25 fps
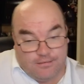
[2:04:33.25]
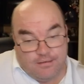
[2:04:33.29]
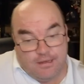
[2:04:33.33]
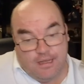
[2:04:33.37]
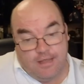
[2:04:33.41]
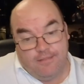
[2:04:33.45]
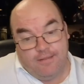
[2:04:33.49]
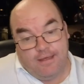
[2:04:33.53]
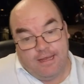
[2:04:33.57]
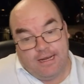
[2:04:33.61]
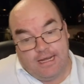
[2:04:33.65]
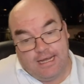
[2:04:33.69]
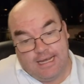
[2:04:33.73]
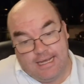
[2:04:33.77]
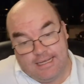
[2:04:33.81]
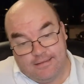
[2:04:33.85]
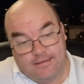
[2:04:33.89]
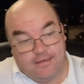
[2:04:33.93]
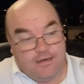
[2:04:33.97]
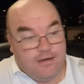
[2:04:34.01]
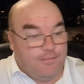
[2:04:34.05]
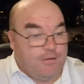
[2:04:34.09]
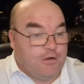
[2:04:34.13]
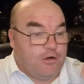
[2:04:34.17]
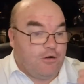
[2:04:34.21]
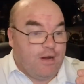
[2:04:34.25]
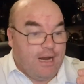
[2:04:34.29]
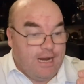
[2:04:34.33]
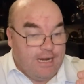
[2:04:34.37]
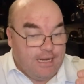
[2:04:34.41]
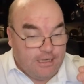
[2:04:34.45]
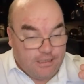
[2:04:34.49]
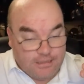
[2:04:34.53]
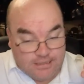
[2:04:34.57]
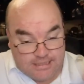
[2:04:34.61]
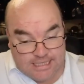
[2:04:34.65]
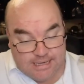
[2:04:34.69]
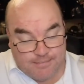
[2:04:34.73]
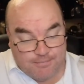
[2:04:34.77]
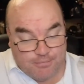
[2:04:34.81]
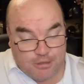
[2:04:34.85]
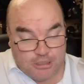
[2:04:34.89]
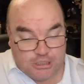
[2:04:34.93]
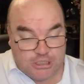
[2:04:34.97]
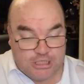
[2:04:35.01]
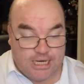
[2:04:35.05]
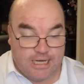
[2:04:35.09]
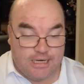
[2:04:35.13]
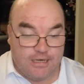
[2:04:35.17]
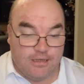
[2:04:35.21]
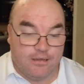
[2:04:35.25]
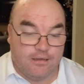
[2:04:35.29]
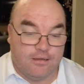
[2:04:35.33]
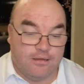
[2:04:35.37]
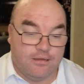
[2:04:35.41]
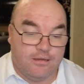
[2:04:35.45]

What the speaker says: and then I ended up creating a separate channel.